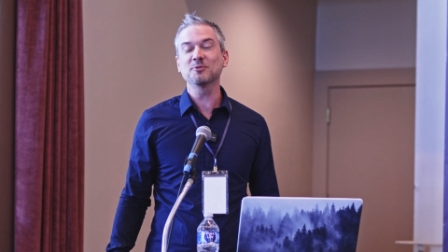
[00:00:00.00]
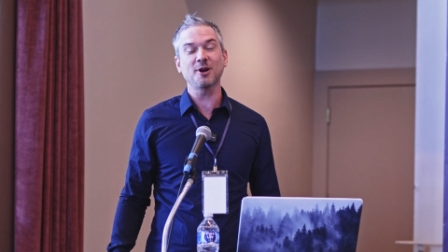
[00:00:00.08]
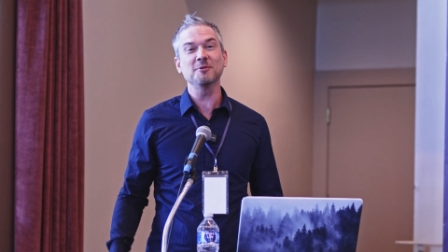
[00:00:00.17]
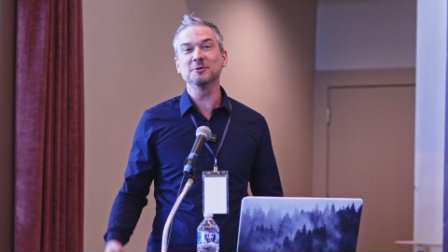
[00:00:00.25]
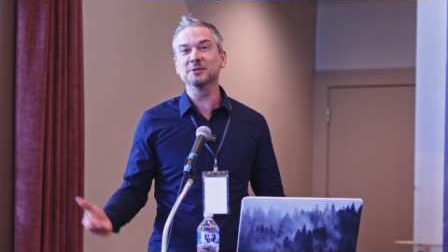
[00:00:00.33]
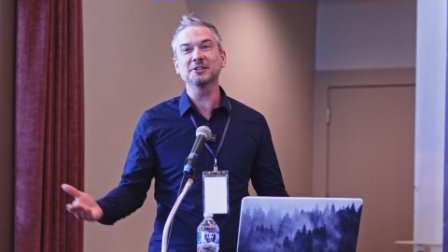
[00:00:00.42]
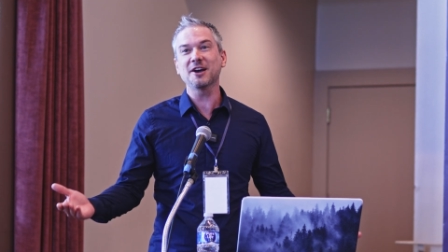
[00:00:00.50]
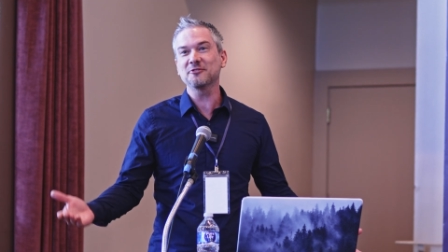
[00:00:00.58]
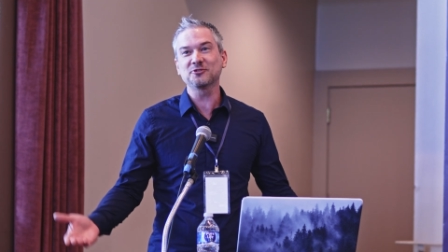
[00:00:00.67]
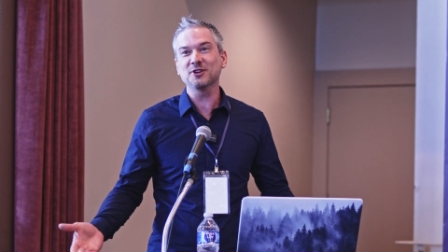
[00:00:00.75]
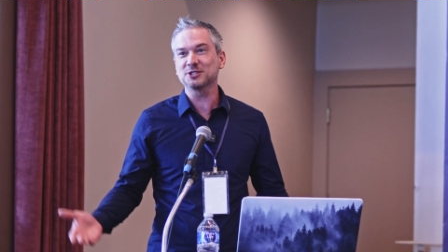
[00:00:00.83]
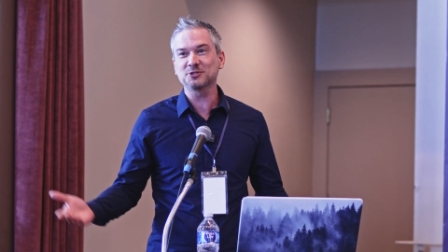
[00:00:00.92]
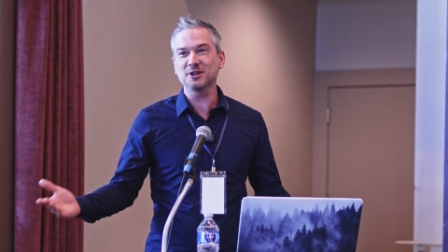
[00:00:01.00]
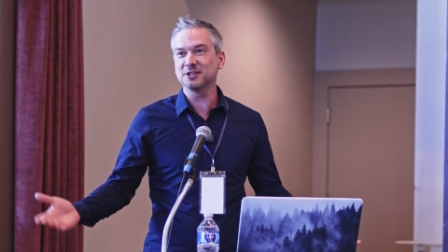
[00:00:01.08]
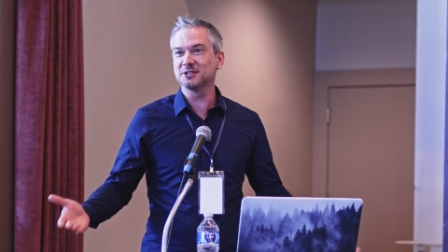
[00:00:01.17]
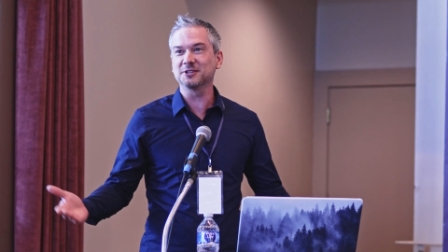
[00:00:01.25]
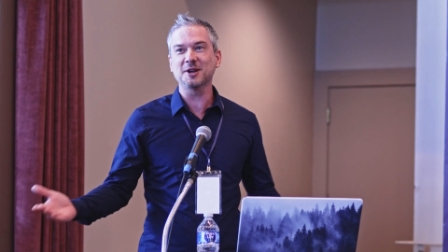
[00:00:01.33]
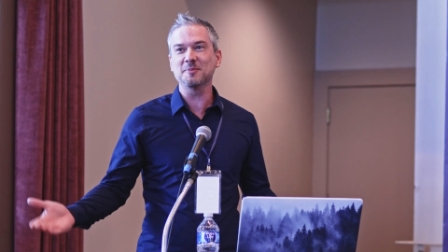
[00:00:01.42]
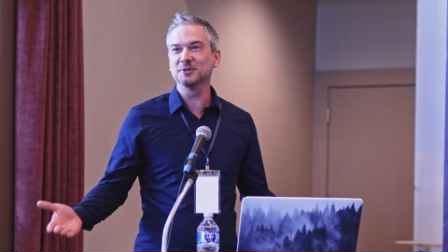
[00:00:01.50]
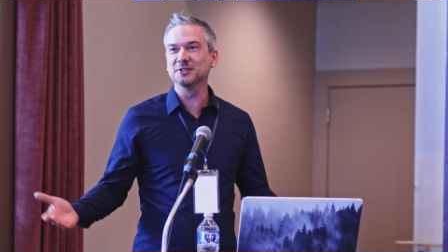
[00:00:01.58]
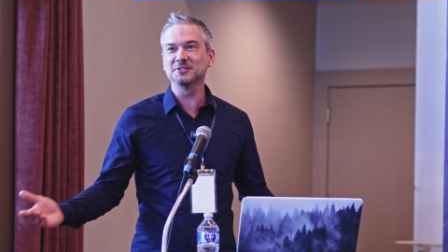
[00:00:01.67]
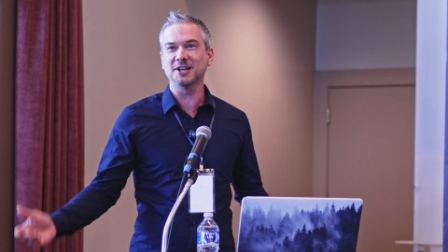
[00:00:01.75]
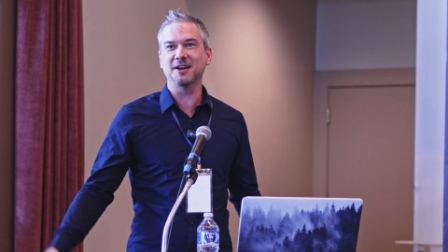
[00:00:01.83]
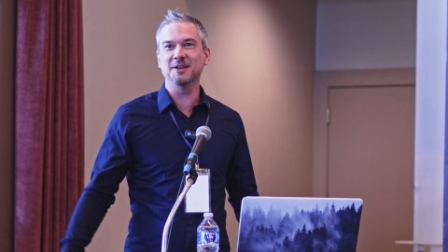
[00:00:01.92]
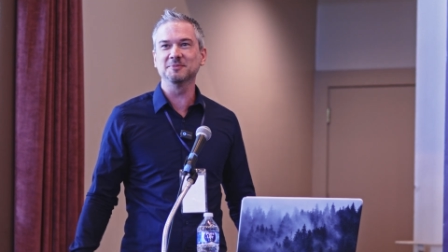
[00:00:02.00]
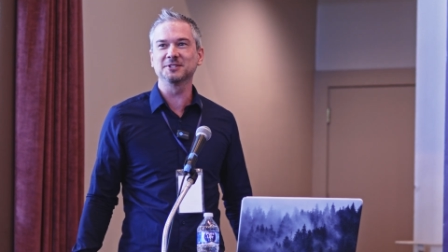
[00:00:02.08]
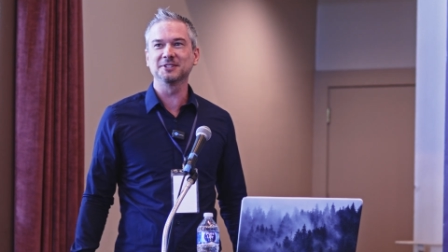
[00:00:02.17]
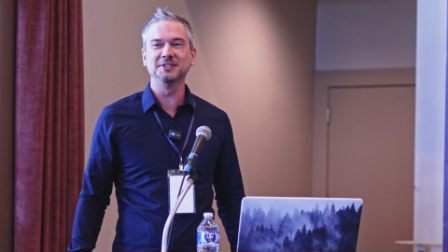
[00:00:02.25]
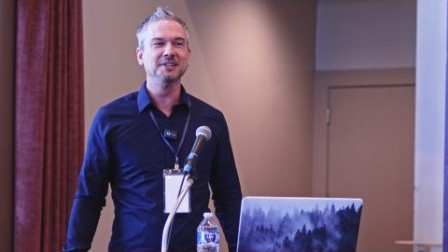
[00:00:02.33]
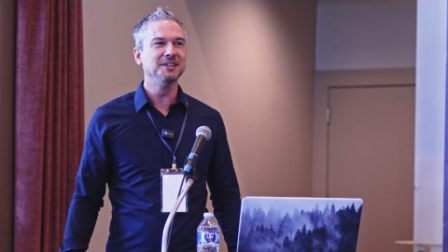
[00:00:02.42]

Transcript: Probably got frustrated a couple of times.